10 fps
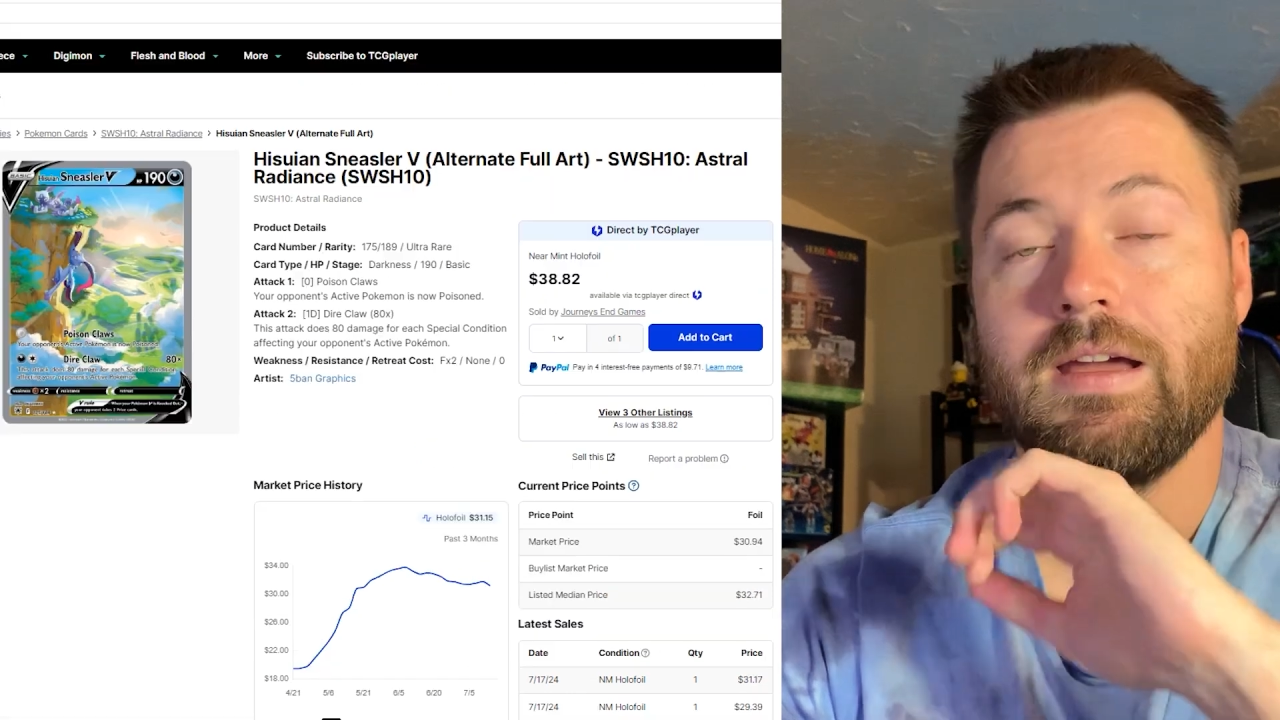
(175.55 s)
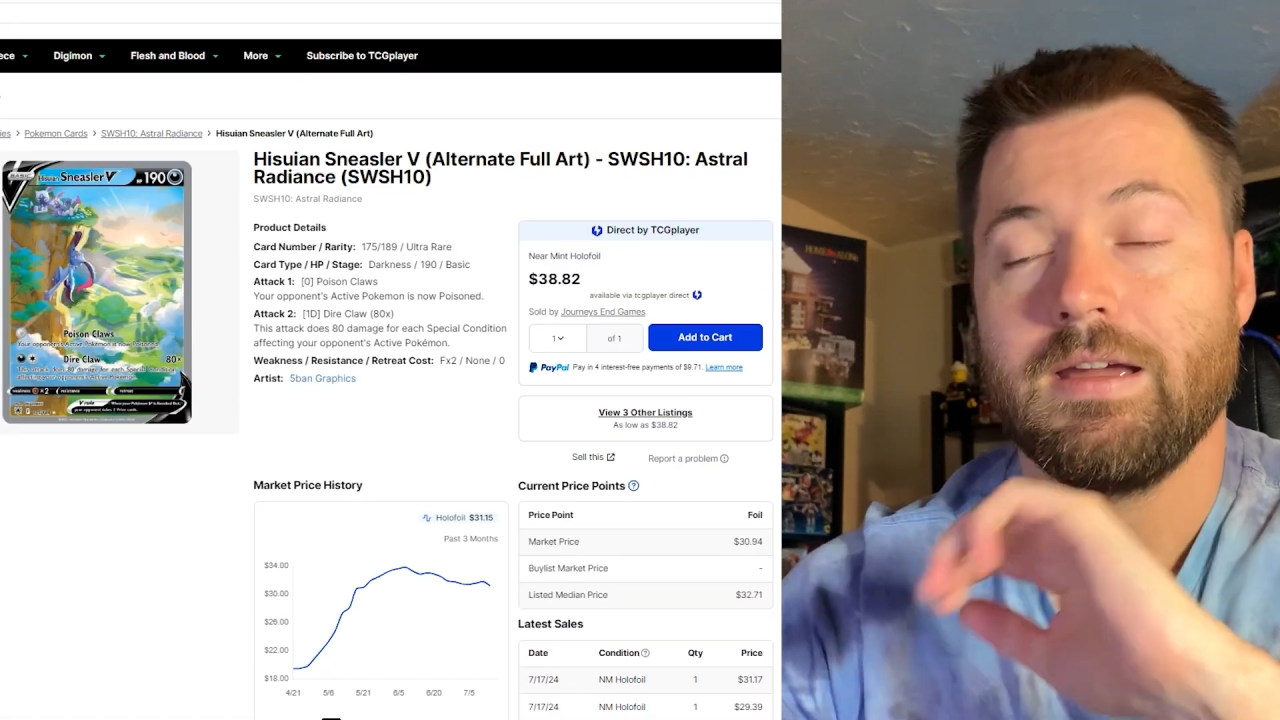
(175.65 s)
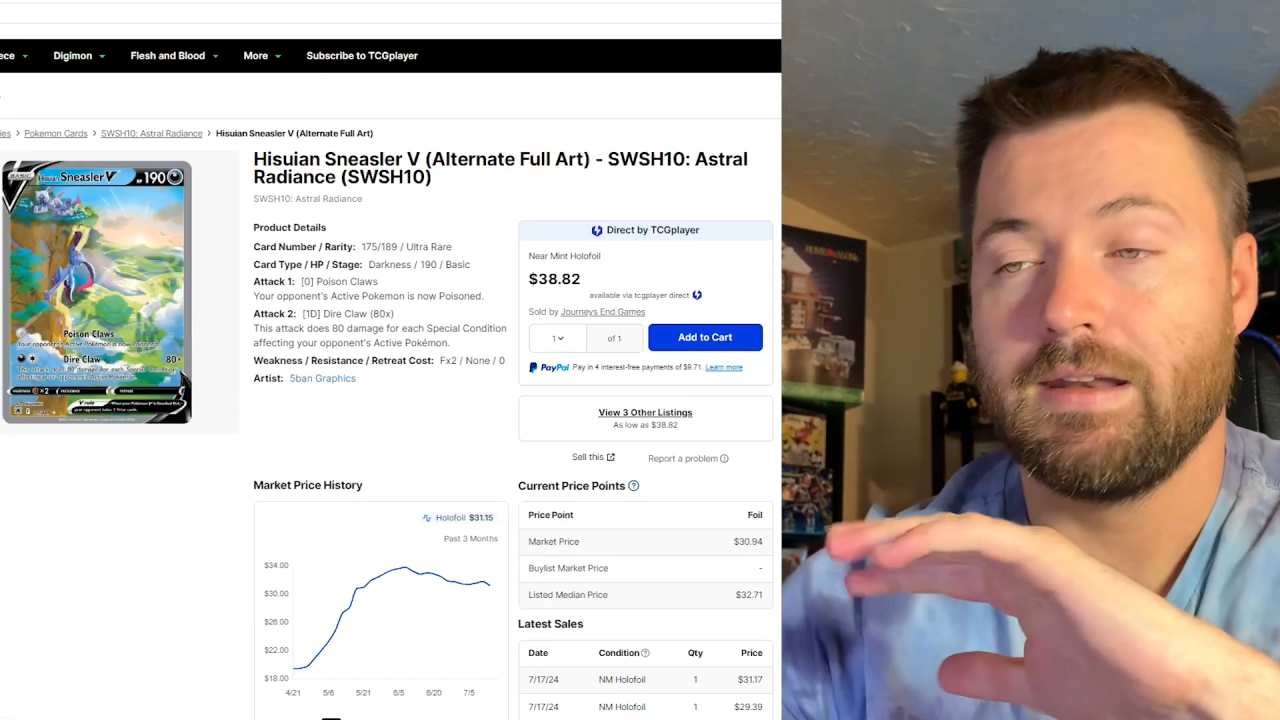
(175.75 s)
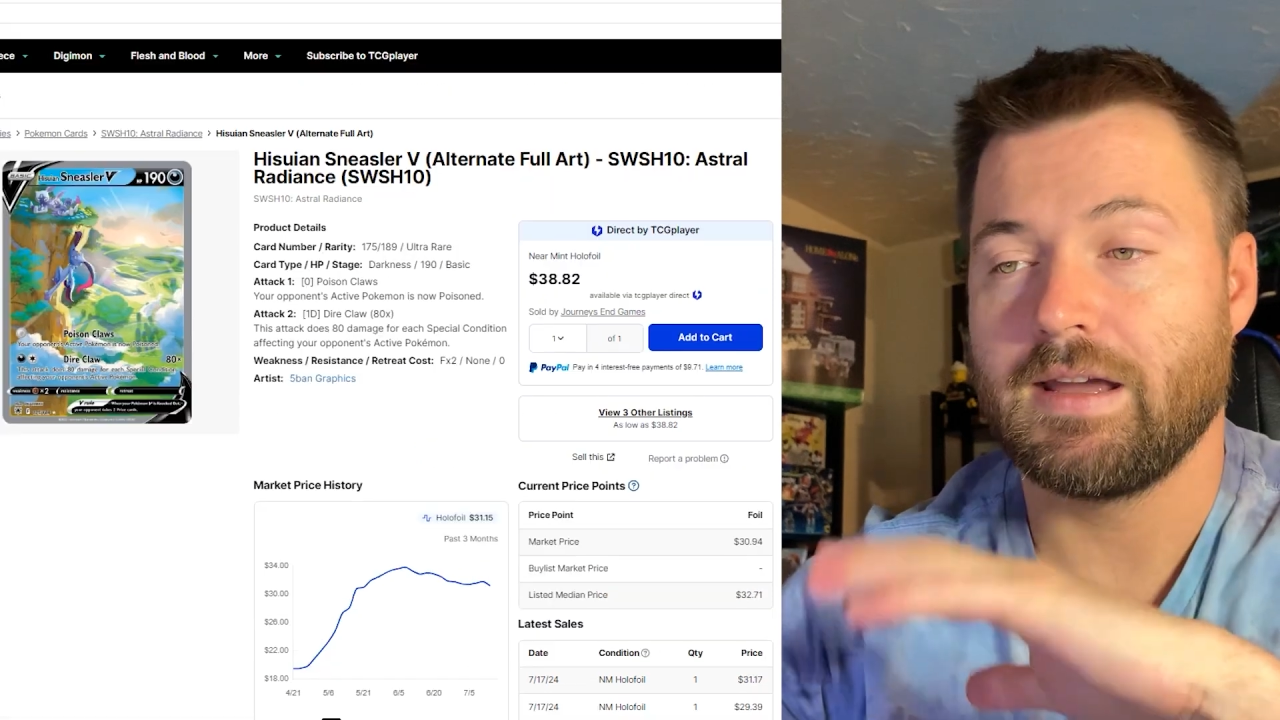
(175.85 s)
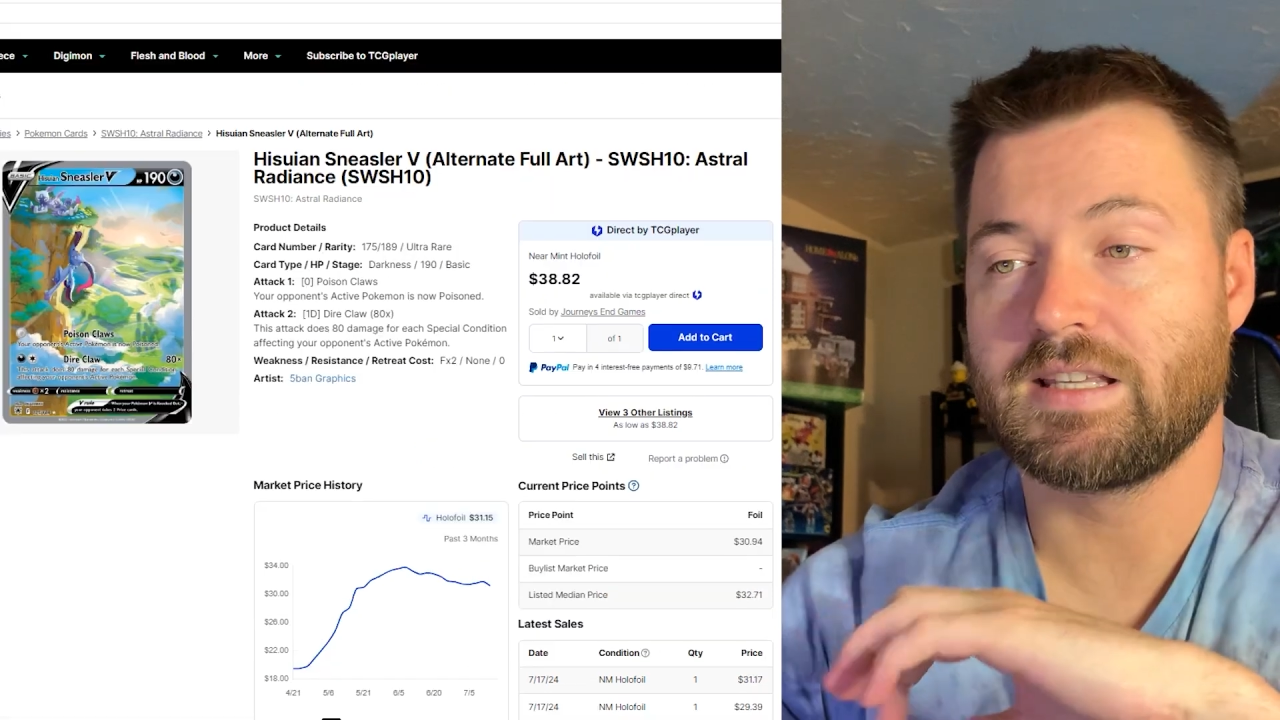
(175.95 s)

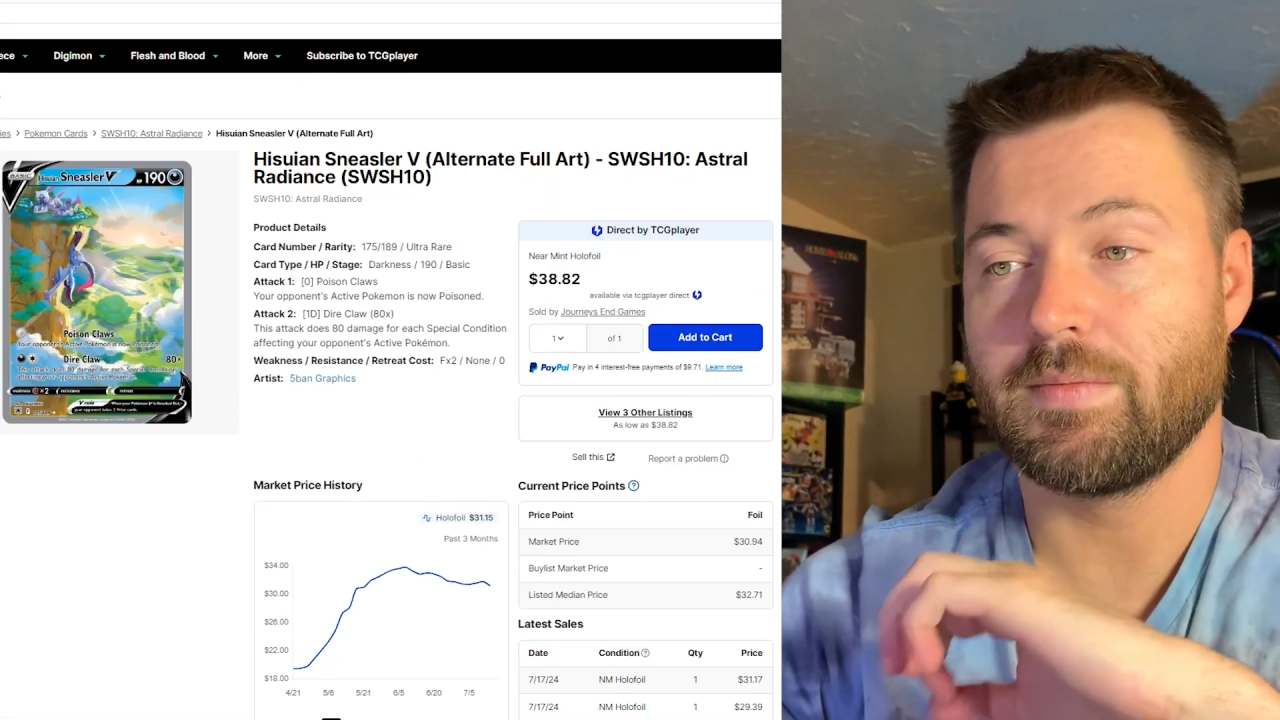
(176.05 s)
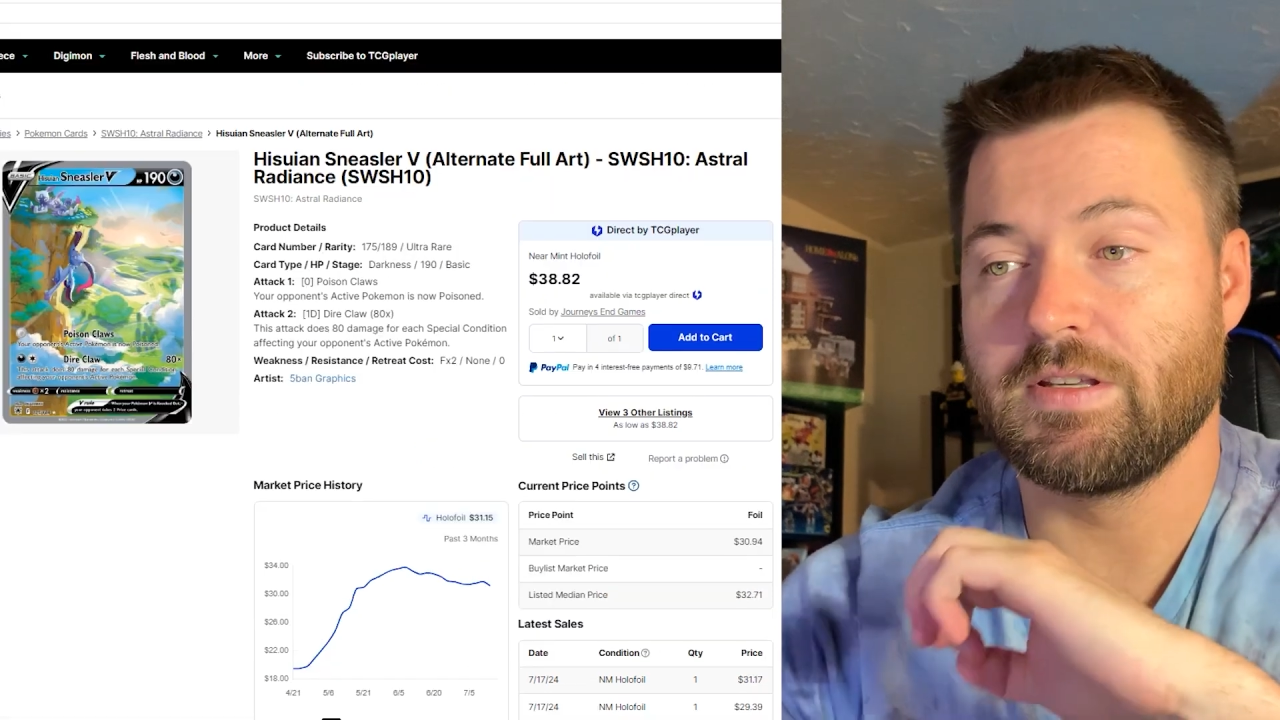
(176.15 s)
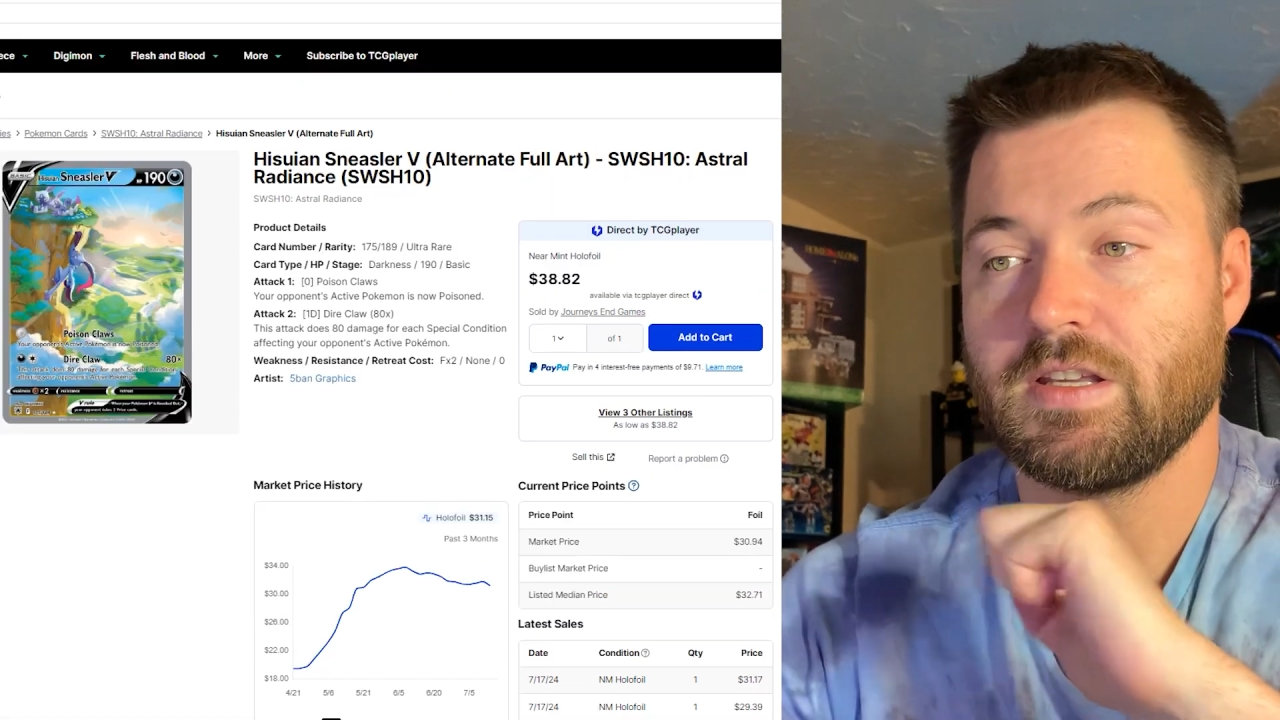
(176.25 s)
Next up is